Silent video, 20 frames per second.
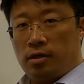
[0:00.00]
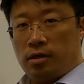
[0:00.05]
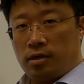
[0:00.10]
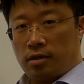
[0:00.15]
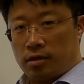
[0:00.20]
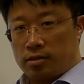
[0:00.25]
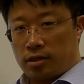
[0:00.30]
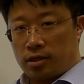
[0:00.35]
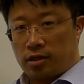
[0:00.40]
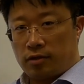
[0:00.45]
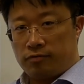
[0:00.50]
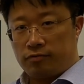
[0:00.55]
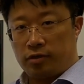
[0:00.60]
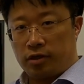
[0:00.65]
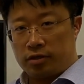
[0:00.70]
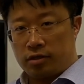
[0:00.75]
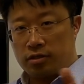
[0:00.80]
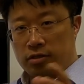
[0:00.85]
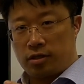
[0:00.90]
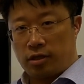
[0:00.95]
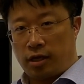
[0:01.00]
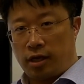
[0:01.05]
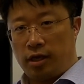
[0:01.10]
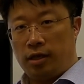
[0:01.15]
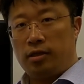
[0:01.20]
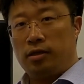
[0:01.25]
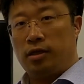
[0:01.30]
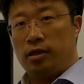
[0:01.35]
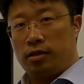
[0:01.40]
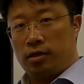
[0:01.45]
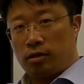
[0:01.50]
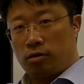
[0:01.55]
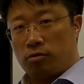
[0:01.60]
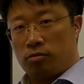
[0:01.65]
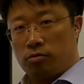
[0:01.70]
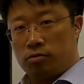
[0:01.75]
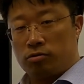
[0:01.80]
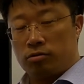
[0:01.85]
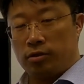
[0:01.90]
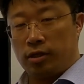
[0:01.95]
and the second fractions again, and then
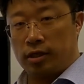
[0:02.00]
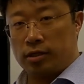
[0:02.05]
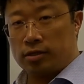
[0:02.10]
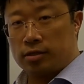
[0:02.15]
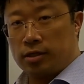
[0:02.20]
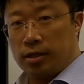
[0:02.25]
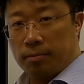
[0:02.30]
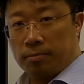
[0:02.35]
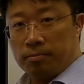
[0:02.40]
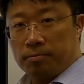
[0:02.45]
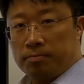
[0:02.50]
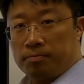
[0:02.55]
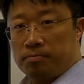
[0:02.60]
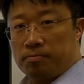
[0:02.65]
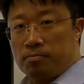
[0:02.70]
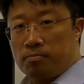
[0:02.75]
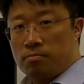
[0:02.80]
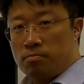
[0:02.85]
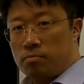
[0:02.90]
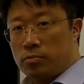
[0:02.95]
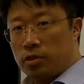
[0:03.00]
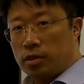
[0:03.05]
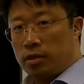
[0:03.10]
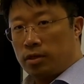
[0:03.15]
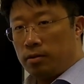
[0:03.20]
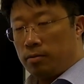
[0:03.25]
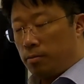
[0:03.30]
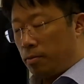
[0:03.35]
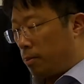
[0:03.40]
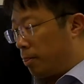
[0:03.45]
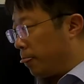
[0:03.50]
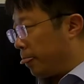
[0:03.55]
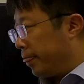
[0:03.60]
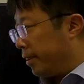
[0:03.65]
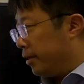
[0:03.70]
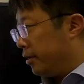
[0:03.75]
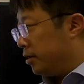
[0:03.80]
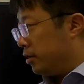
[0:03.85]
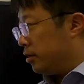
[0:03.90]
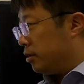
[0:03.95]
goes to the next step. Okay.
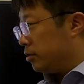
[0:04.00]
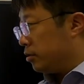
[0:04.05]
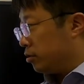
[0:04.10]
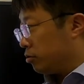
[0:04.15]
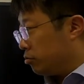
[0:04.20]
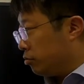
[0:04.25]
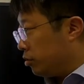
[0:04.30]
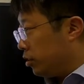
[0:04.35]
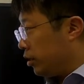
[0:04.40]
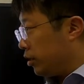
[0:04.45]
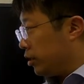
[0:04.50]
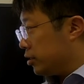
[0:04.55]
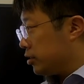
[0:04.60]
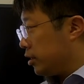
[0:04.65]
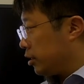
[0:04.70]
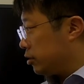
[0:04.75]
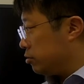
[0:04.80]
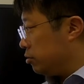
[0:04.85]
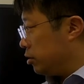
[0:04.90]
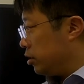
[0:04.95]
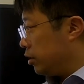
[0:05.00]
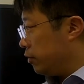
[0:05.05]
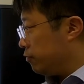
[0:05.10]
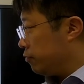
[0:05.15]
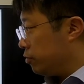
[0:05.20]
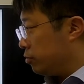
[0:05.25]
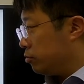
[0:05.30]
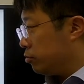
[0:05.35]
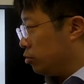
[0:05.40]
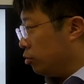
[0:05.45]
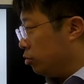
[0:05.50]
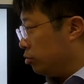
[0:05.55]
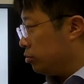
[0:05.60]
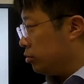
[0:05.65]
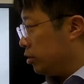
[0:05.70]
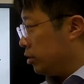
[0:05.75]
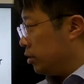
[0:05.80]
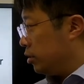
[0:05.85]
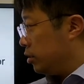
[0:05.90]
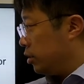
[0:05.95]
The good thing is actually if you
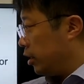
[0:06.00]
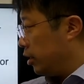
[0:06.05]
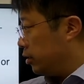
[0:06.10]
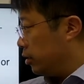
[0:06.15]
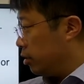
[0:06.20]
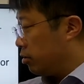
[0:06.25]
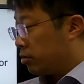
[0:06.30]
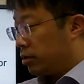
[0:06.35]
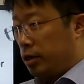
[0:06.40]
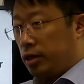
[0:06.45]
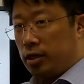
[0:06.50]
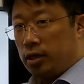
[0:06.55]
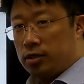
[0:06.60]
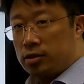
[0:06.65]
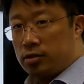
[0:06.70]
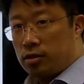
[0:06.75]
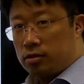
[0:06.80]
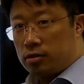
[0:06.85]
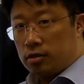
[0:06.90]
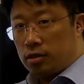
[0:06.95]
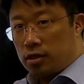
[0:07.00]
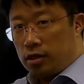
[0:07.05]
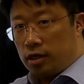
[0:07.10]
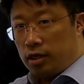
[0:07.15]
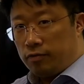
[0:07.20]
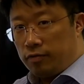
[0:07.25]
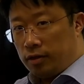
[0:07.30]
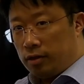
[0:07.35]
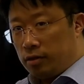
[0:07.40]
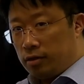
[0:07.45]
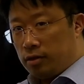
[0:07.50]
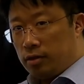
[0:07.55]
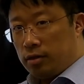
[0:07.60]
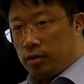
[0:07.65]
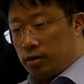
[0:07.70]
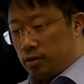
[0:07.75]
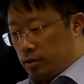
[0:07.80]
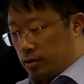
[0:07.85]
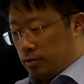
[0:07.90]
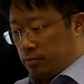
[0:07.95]
don't, enterokinase doesn't cleave it,
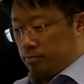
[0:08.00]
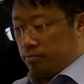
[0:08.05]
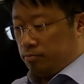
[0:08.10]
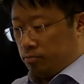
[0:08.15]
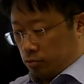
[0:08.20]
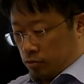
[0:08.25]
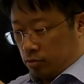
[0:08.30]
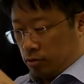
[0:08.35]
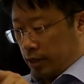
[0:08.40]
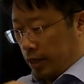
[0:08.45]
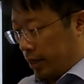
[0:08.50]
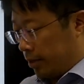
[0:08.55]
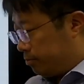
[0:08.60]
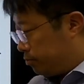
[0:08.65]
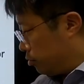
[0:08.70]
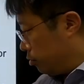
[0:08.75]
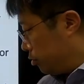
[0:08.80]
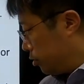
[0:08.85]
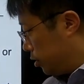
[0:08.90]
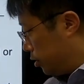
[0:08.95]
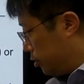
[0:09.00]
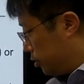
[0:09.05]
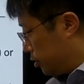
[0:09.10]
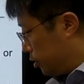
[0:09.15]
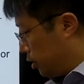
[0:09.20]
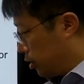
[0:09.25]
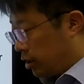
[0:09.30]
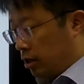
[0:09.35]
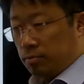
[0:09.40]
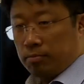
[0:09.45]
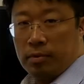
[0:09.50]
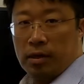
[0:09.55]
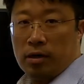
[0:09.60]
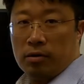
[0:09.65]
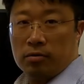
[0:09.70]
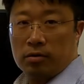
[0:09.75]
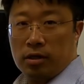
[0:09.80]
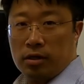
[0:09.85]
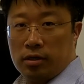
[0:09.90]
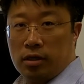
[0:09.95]
so that protein still can
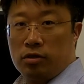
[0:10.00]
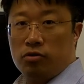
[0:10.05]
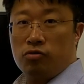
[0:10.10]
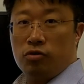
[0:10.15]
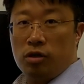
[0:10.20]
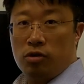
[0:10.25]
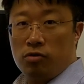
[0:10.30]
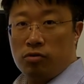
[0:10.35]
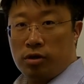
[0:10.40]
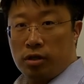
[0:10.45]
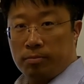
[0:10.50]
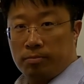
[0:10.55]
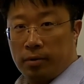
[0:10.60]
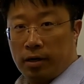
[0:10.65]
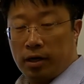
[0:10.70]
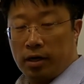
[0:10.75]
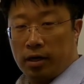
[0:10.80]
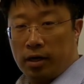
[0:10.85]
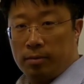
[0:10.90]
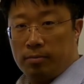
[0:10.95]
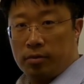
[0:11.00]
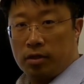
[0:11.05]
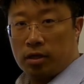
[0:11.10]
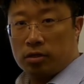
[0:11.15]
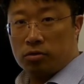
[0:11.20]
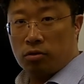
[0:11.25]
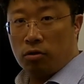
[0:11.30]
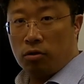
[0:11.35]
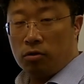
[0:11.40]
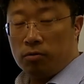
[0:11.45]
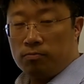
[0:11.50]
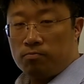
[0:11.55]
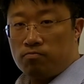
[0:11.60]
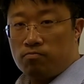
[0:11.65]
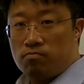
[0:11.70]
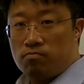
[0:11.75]
bound, and then you elute it by imidazole.